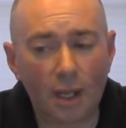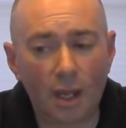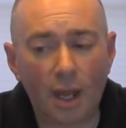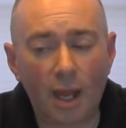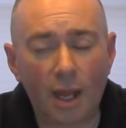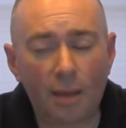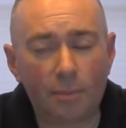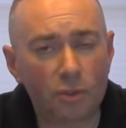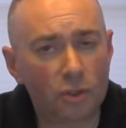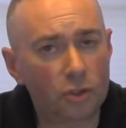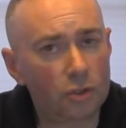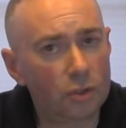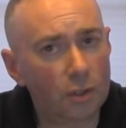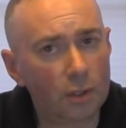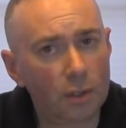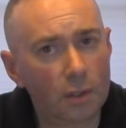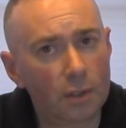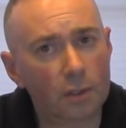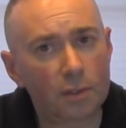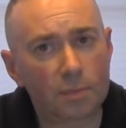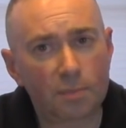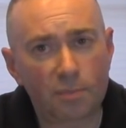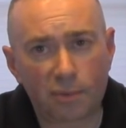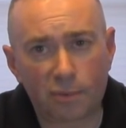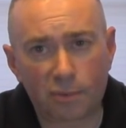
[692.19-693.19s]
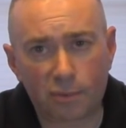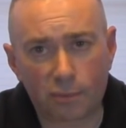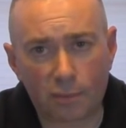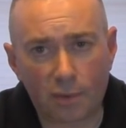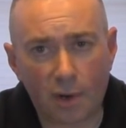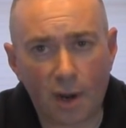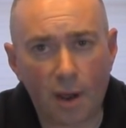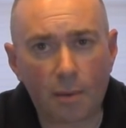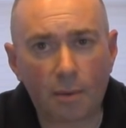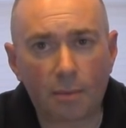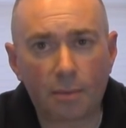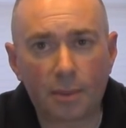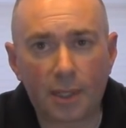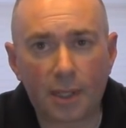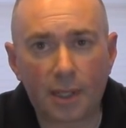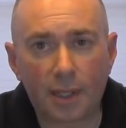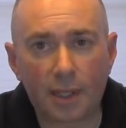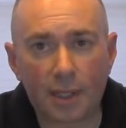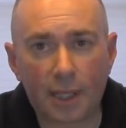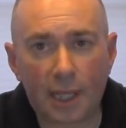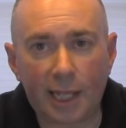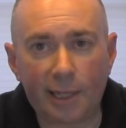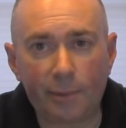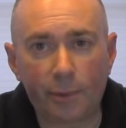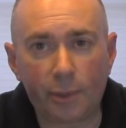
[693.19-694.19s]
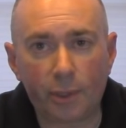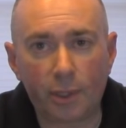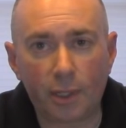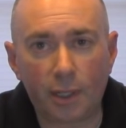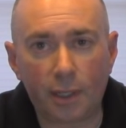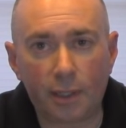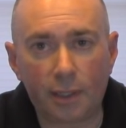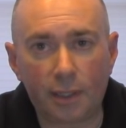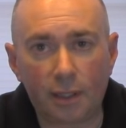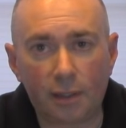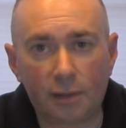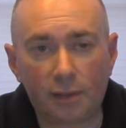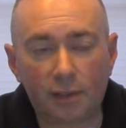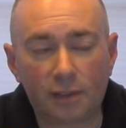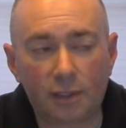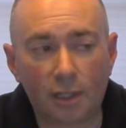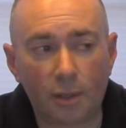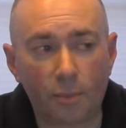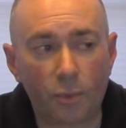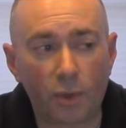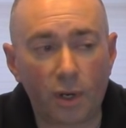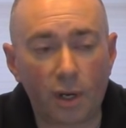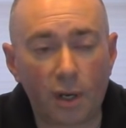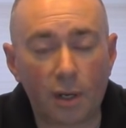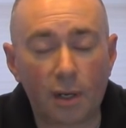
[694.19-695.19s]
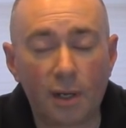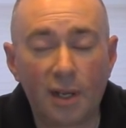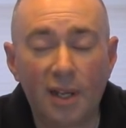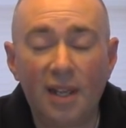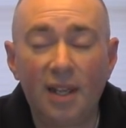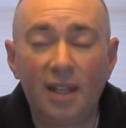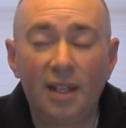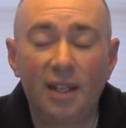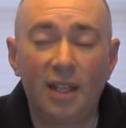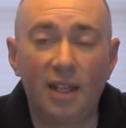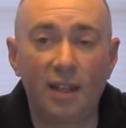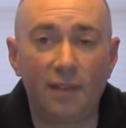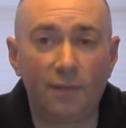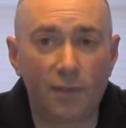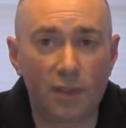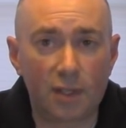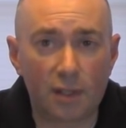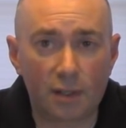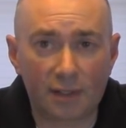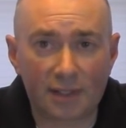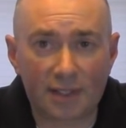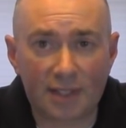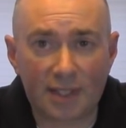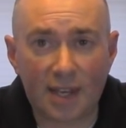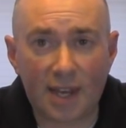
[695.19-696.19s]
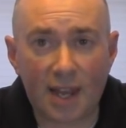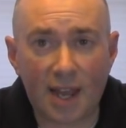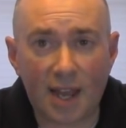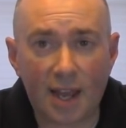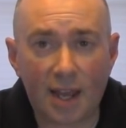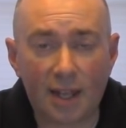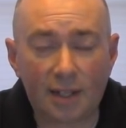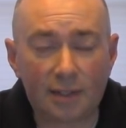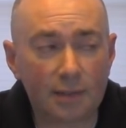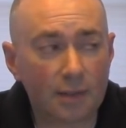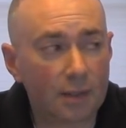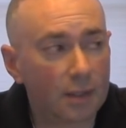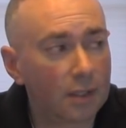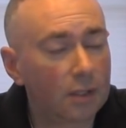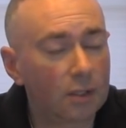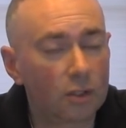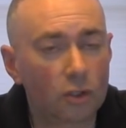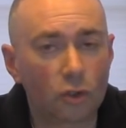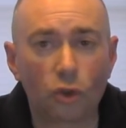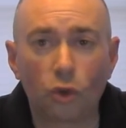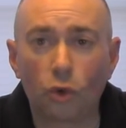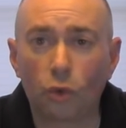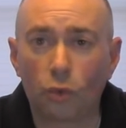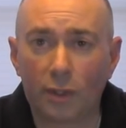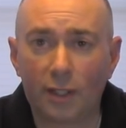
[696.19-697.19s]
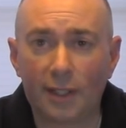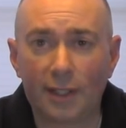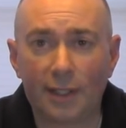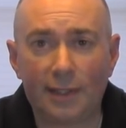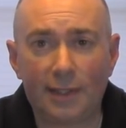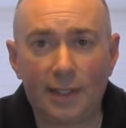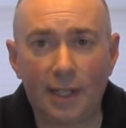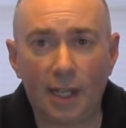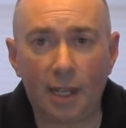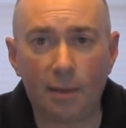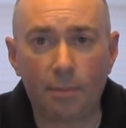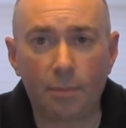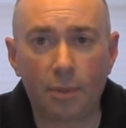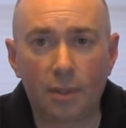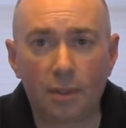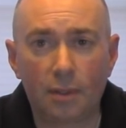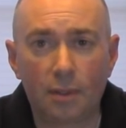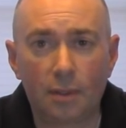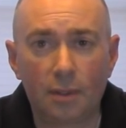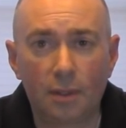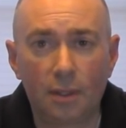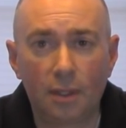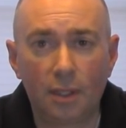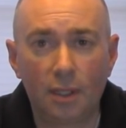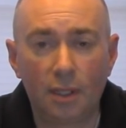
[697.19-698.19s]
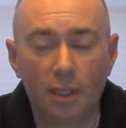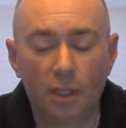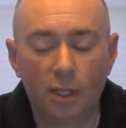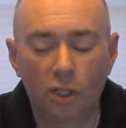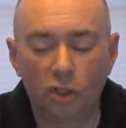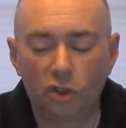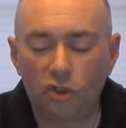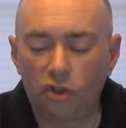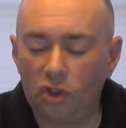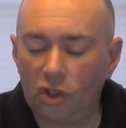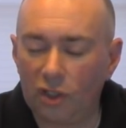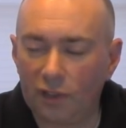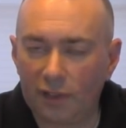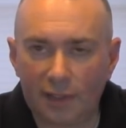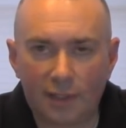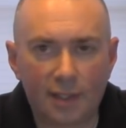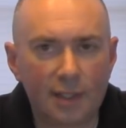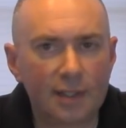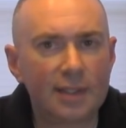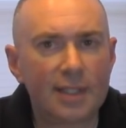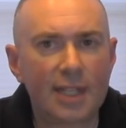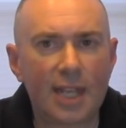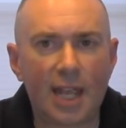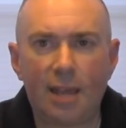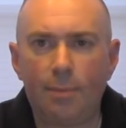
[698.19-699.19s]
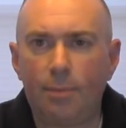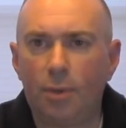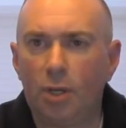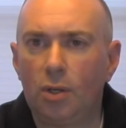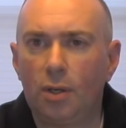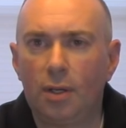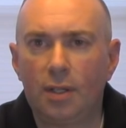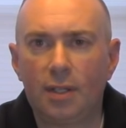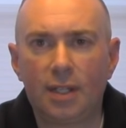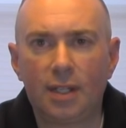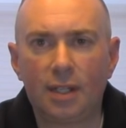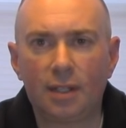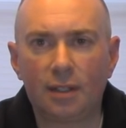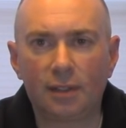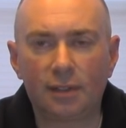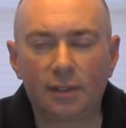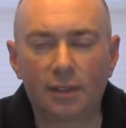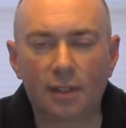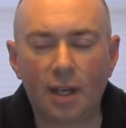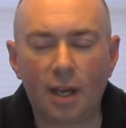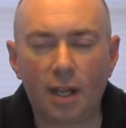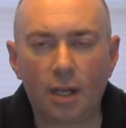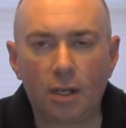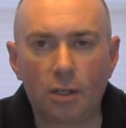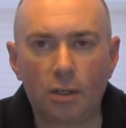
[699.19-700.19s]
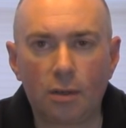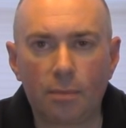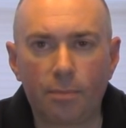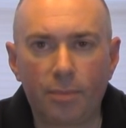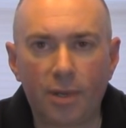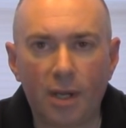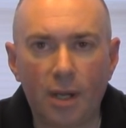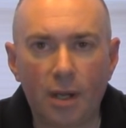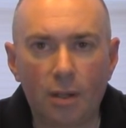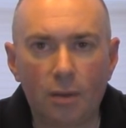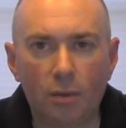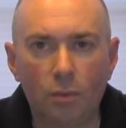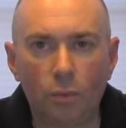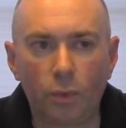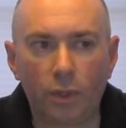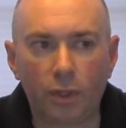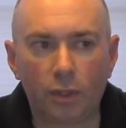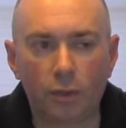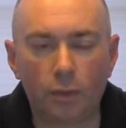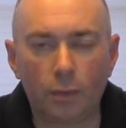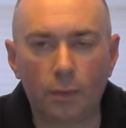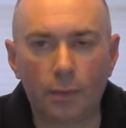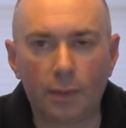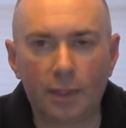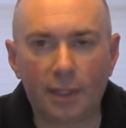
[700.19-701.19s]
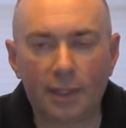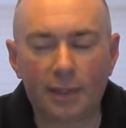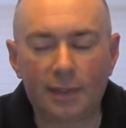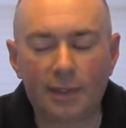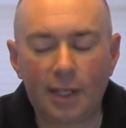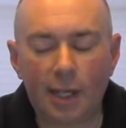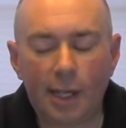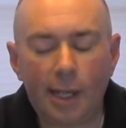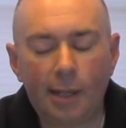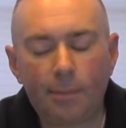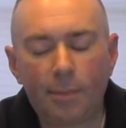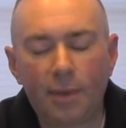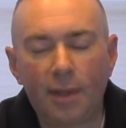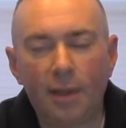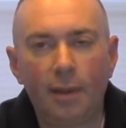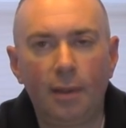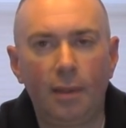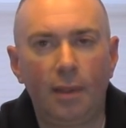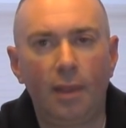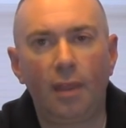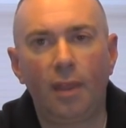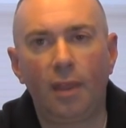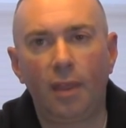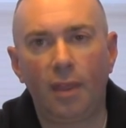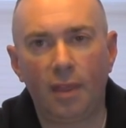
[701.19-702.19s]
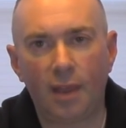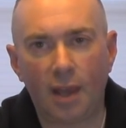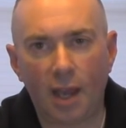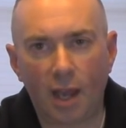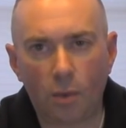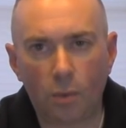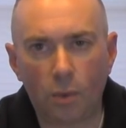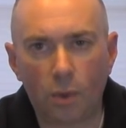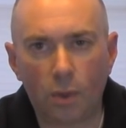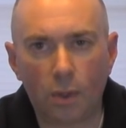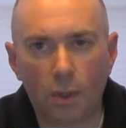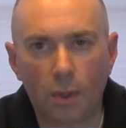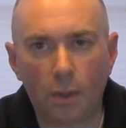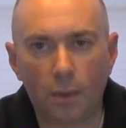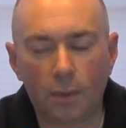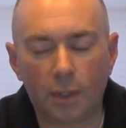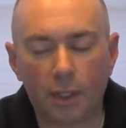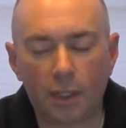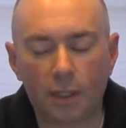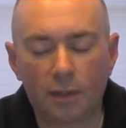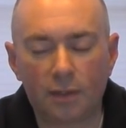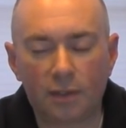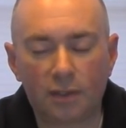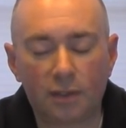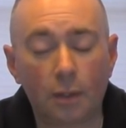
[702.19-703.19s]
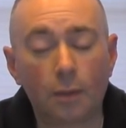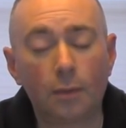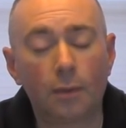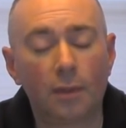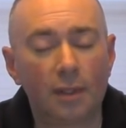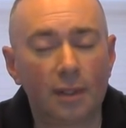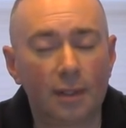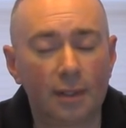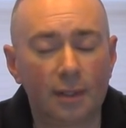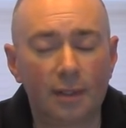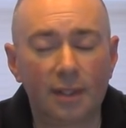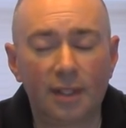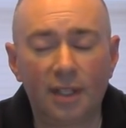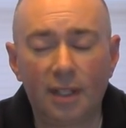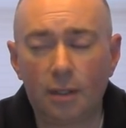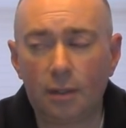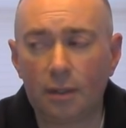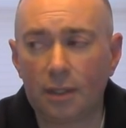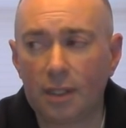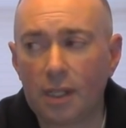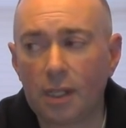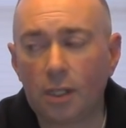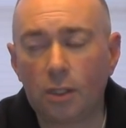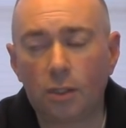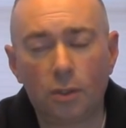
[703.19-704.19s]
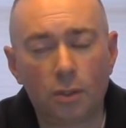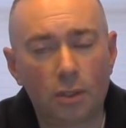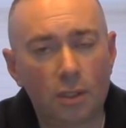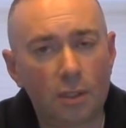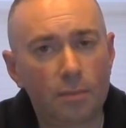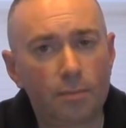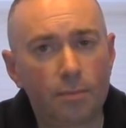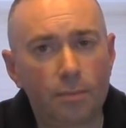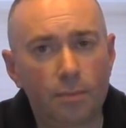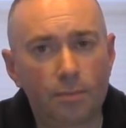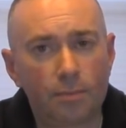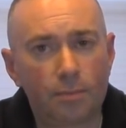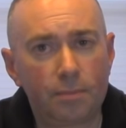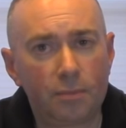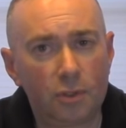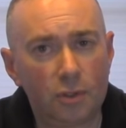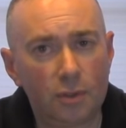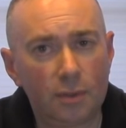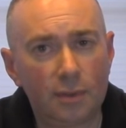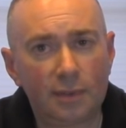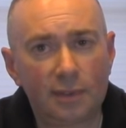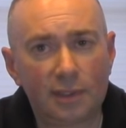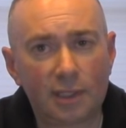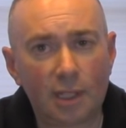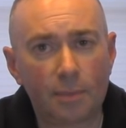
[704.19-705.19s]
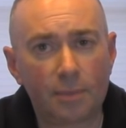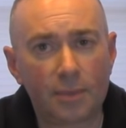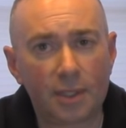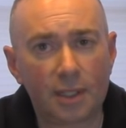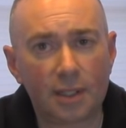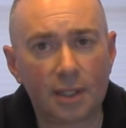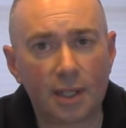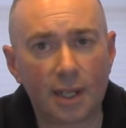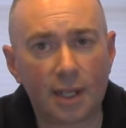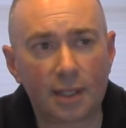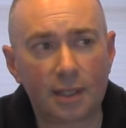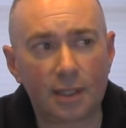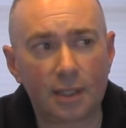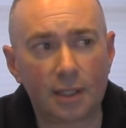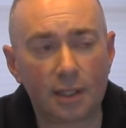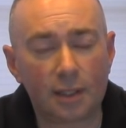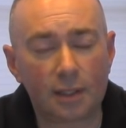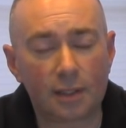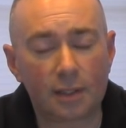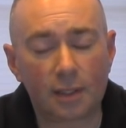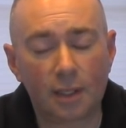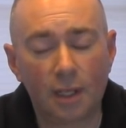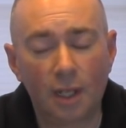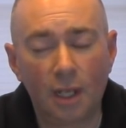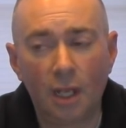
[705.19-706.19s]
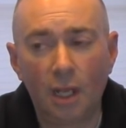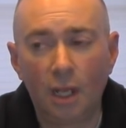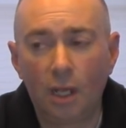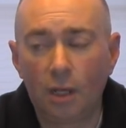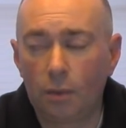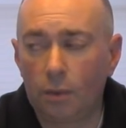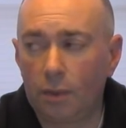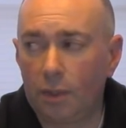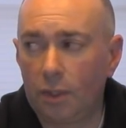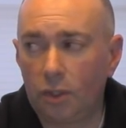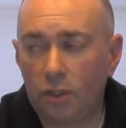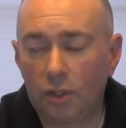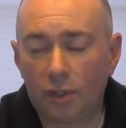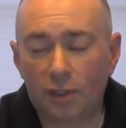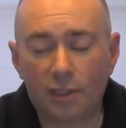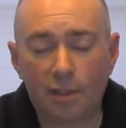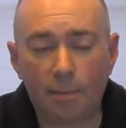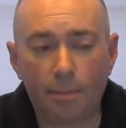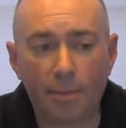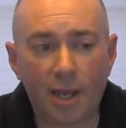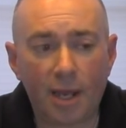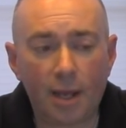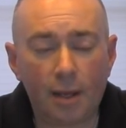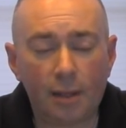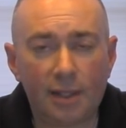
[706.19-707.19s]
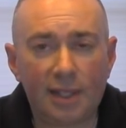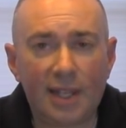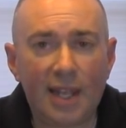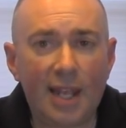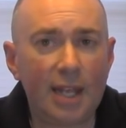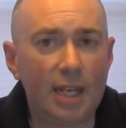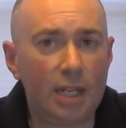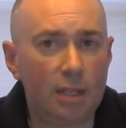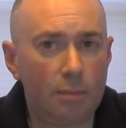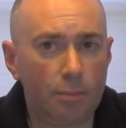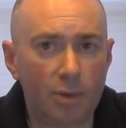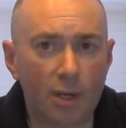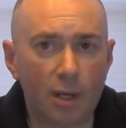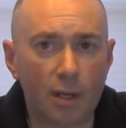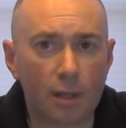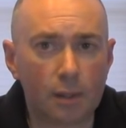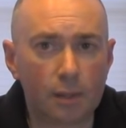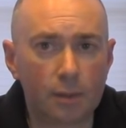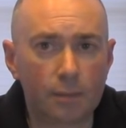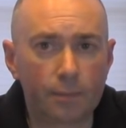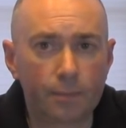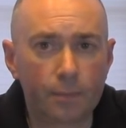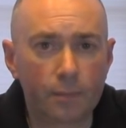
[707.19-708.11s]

I'm sure there's probably a label on there somewhere. If there's not, Gorilla Tape just tape it on the inside of your belt with Gorilla Tape. That will hold it. So literally, you could do something like this with just about any belt.